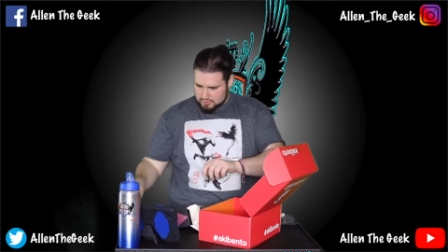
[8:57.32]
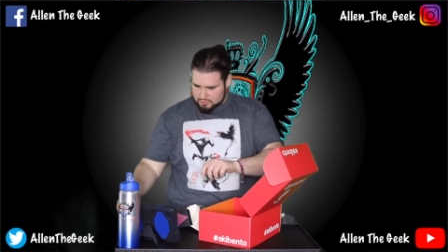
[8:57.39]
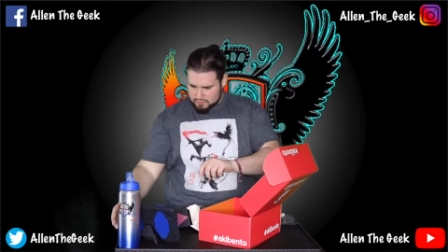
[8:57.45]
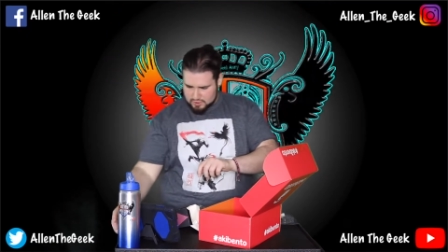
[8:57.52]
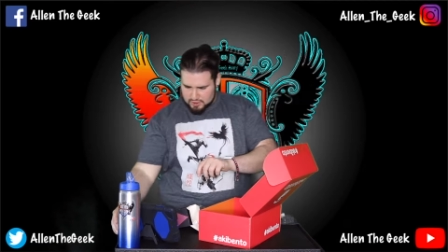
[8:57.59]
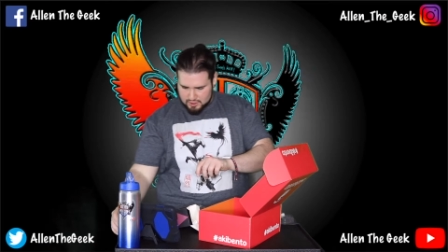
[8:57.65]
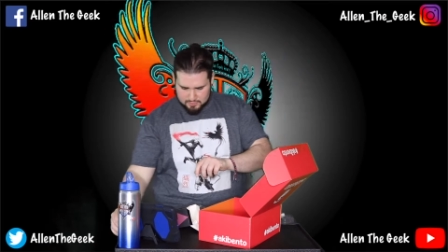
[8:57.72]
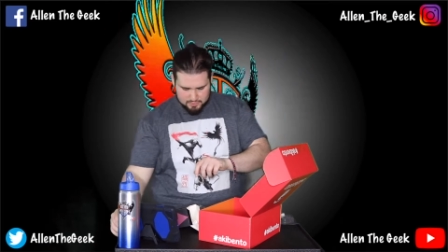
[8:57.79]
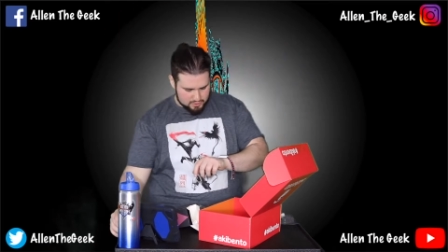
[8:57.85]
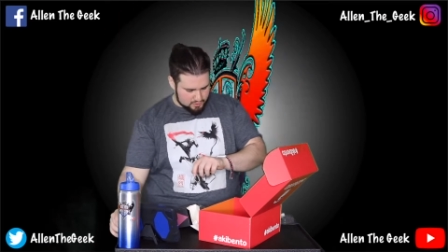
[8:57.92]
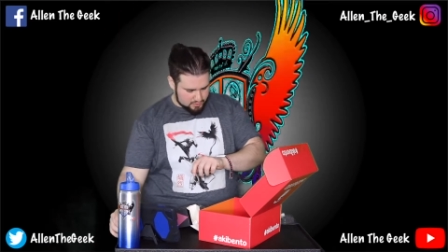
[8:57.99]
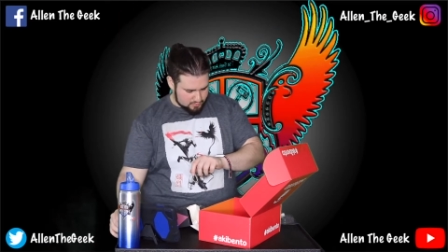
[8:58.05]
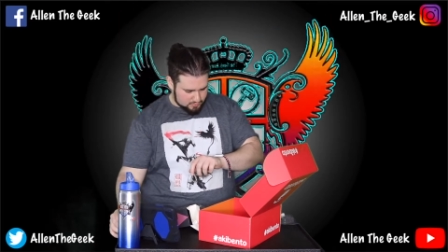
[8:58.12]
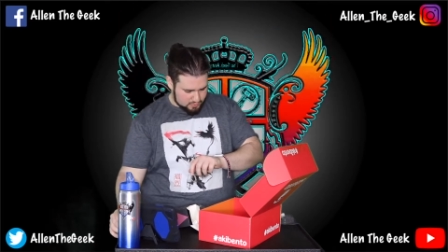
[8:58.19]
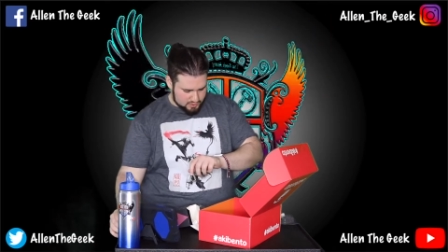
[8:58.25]
What time is
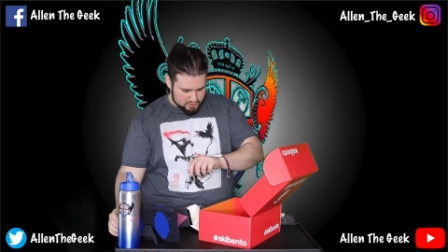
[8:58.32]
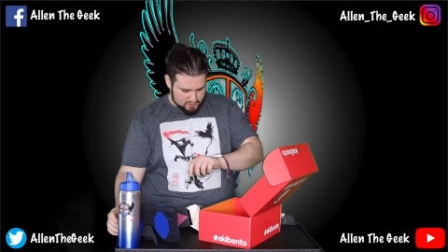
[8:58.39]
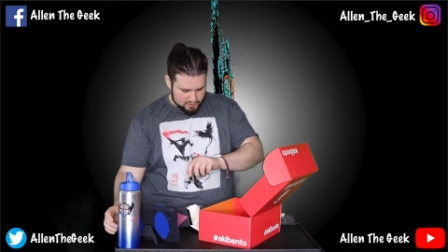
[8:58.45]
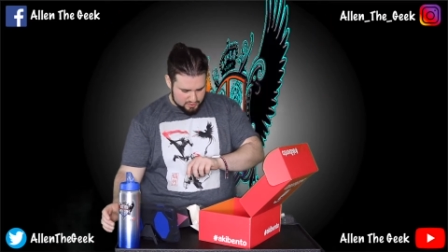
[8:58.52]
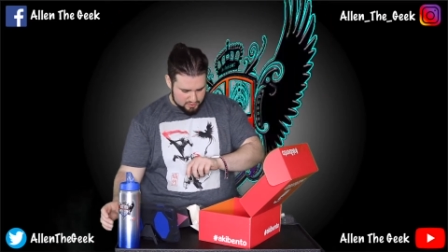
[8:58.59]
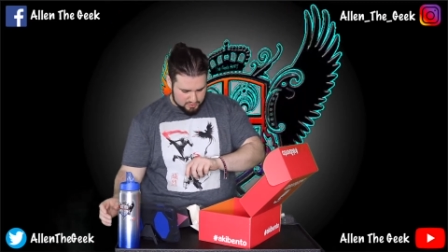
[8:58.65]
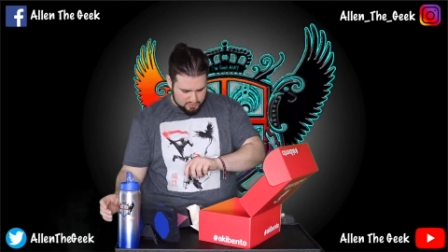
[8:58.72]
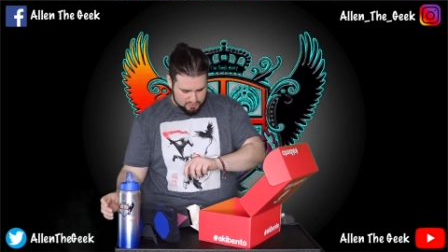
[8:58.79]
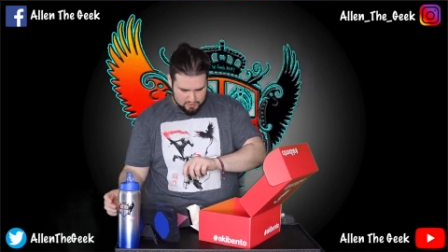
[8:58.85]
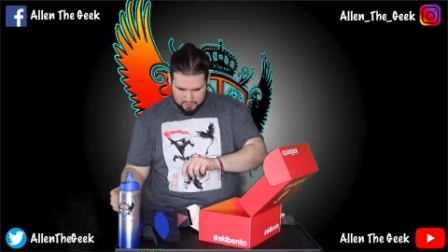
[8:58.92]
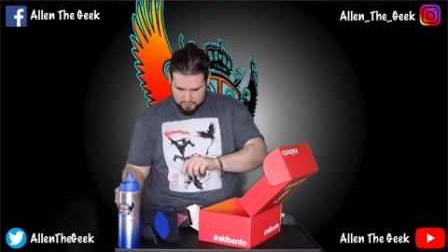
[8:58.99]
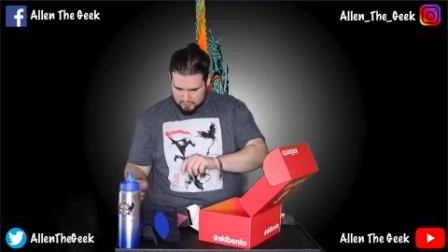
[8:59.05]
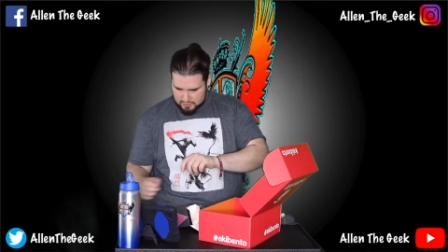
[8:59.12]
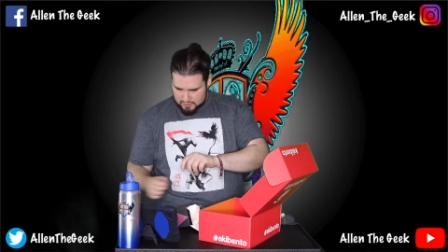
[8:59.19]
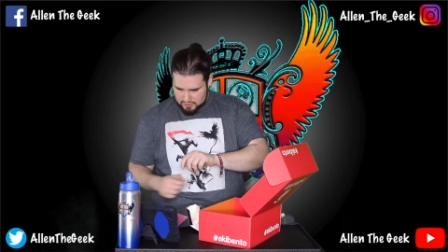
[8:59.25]
it? It says it's
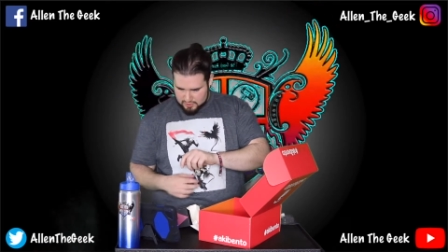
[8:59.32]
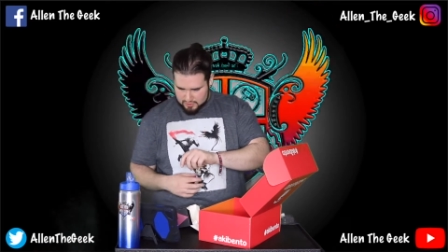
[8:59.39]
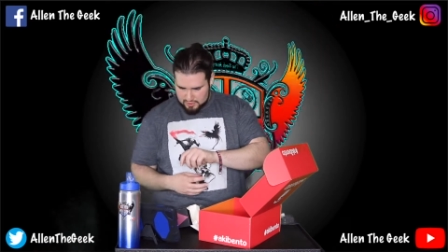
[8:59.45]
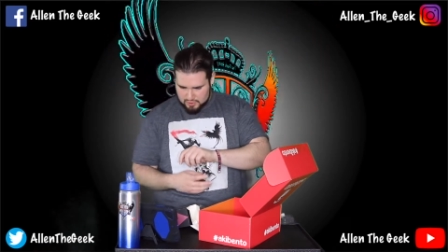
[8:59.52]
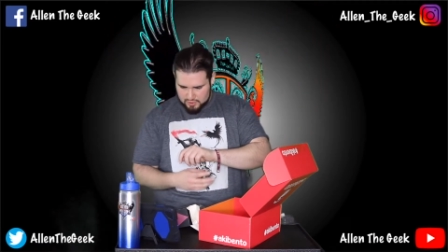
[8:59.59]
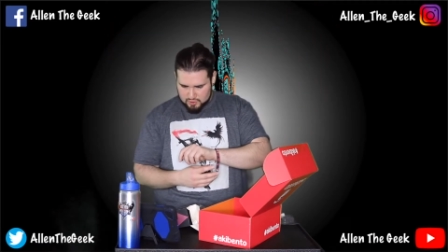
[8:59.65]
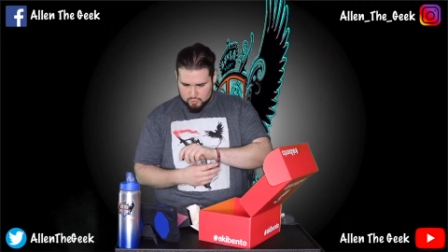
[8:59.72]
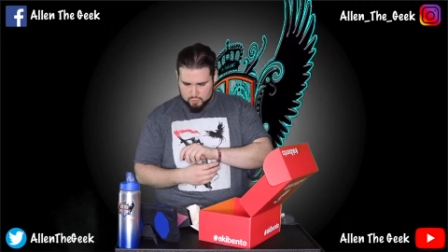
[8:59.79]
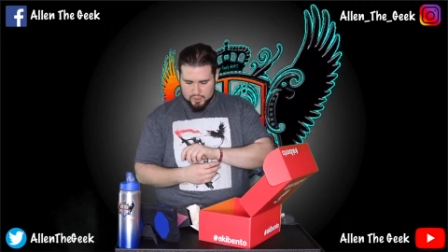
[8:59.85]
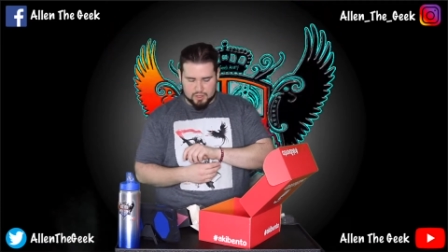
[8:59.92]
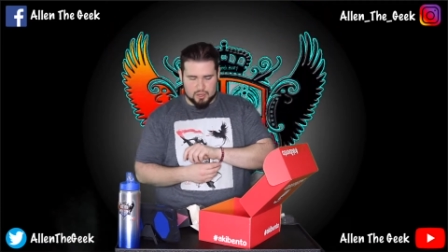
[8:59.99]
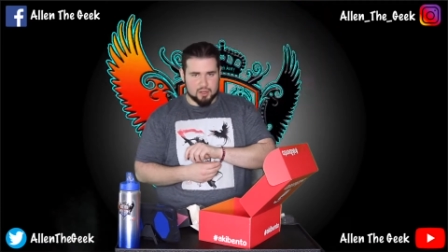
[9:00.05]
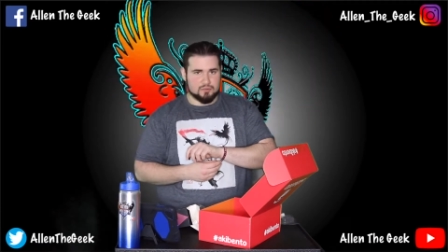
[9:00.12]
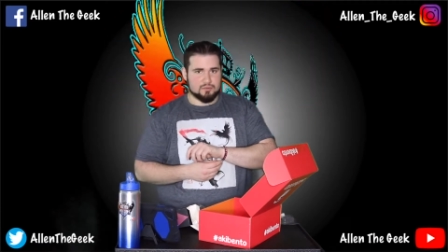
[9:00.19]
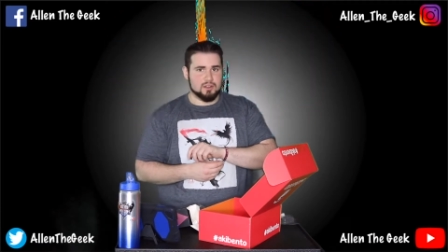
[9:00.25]
6.50. This is way
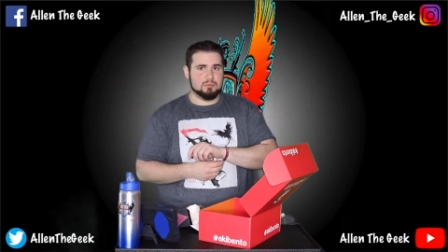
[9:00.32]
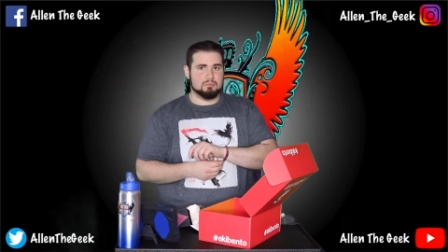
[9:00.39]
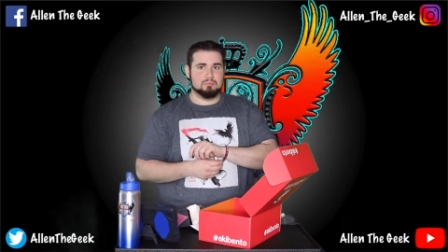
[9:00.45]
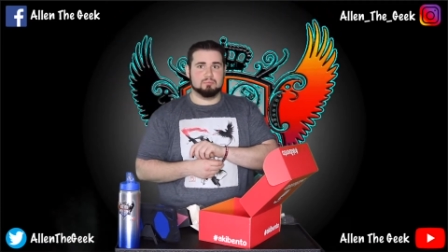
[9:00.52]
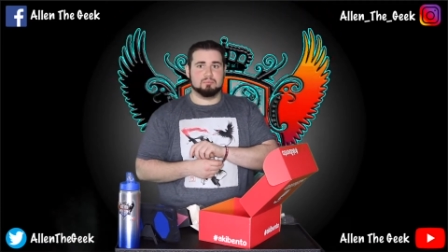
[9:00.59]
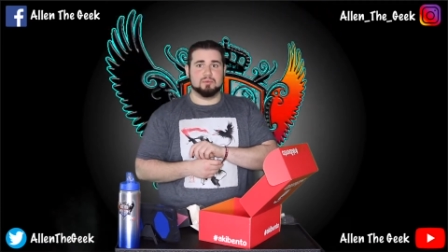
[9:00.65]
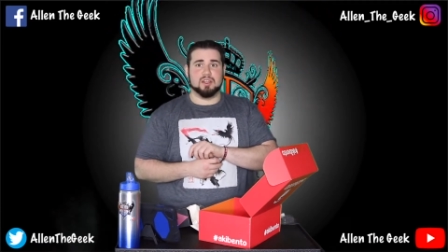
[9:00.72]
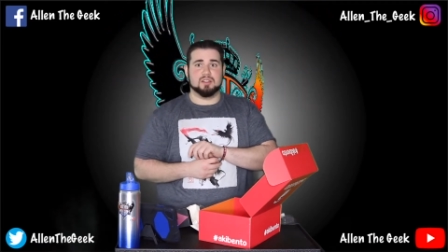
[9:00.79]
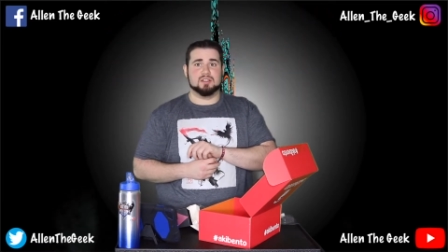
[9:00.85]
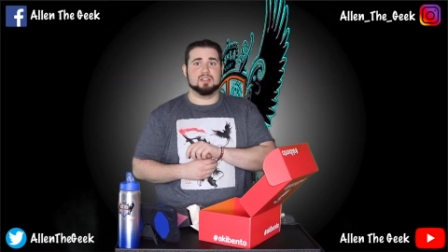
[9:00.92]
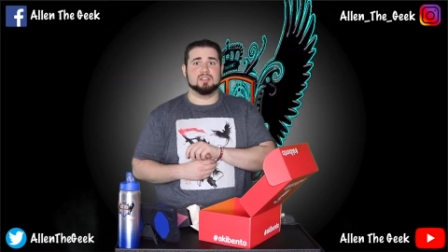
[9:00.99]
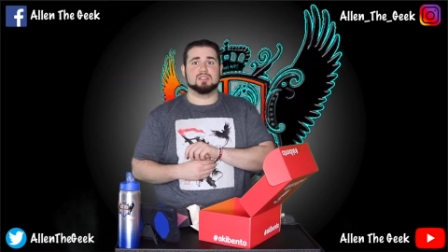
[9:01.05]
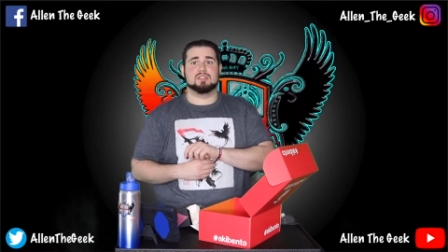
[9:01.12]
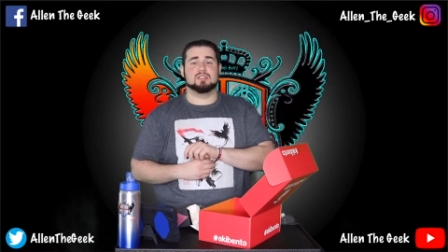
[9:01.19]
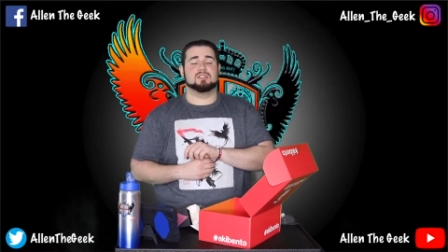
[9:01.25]
off.
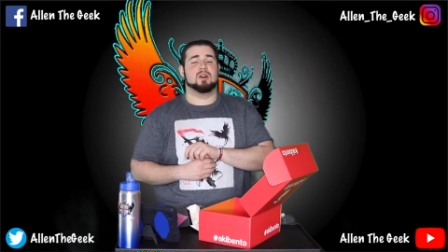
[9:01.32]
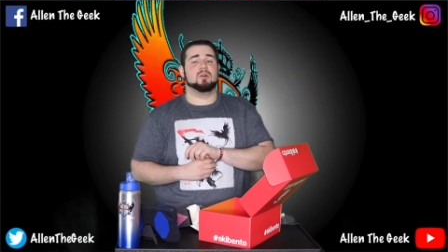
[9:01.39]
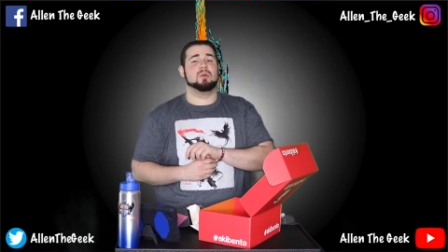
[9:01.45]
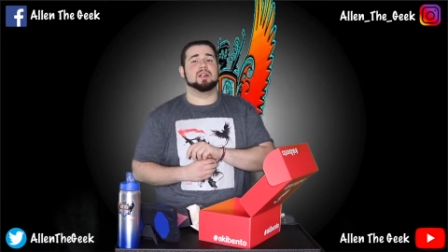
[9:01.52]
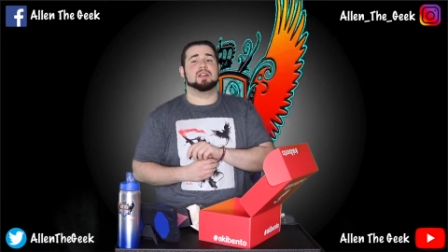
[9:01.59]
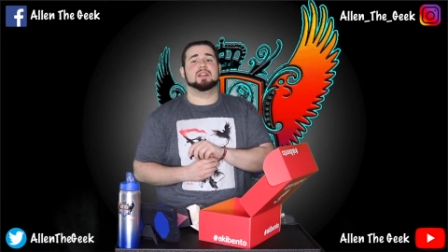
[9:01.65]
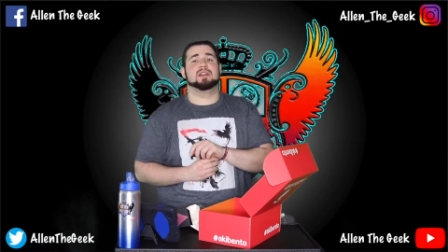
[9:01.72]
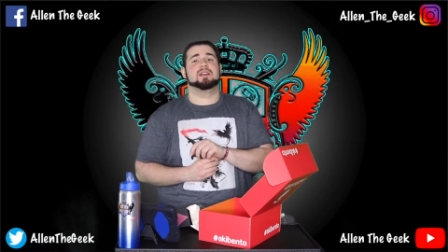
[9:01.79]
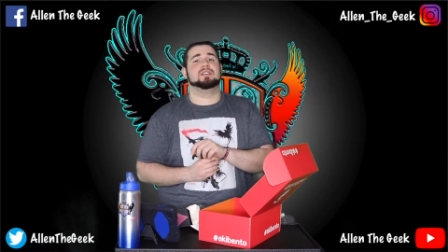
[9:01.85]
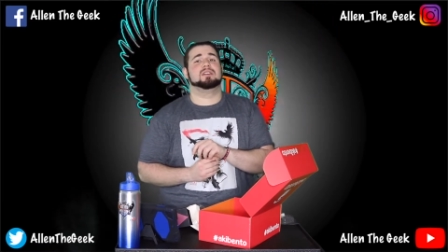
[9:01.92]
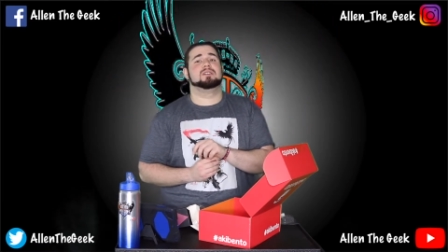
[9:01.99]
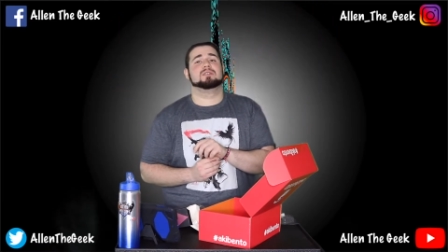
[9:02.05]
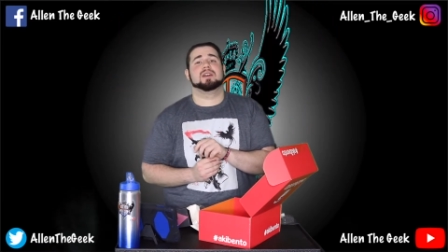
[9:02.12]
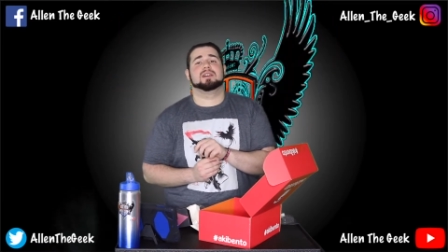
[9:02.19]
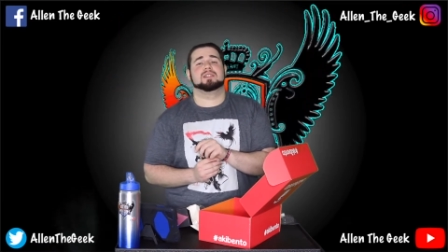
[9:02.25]
This is nowhere near the
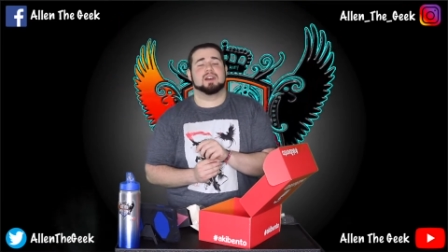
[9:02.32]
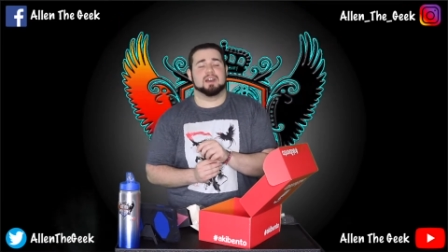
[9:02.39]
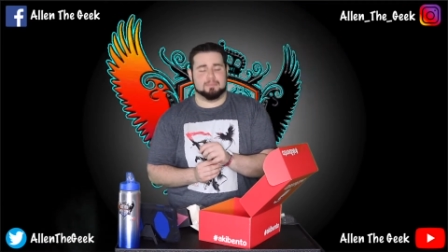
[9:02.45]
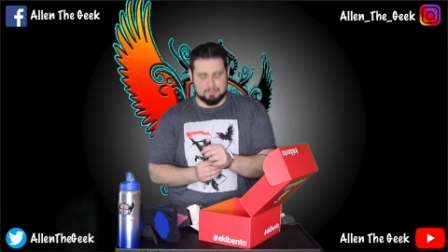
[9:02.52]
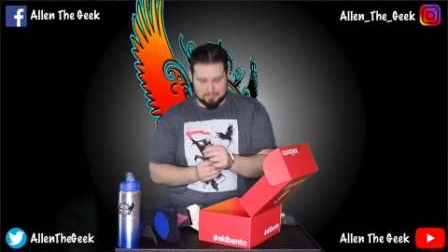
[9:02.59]
correct time.